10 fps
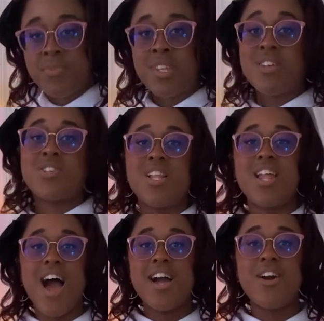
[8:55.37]
there's a
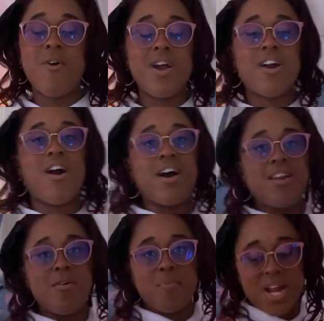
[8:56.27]
lot going on,
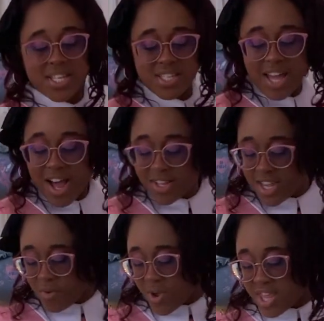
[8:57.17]
but I styled
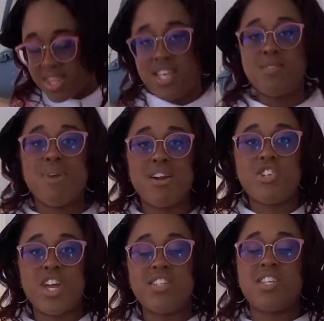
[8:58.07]
it with these Mary
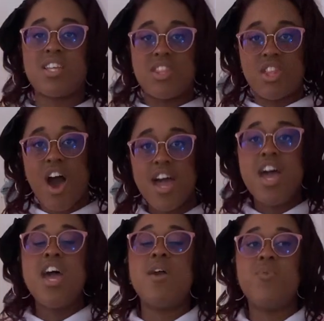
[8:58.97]
Janes because I thought
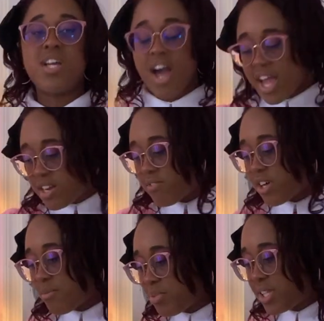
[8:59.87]
it would kind of
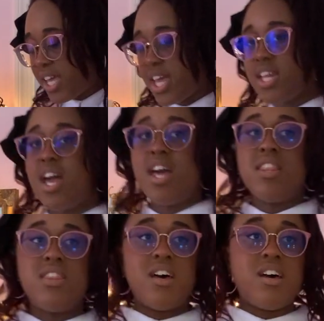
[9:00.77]
complete
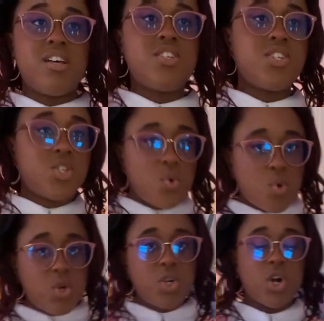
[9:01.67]
the
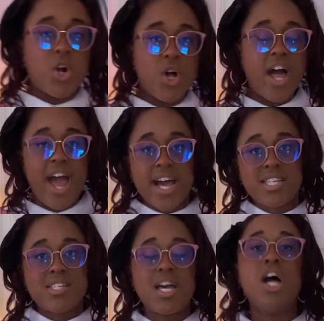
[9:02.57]

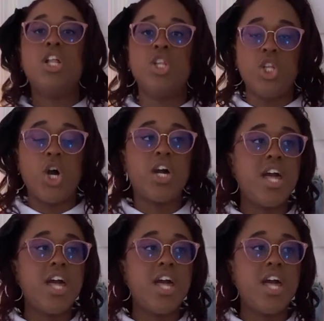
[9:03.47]
schoolgirl-esque look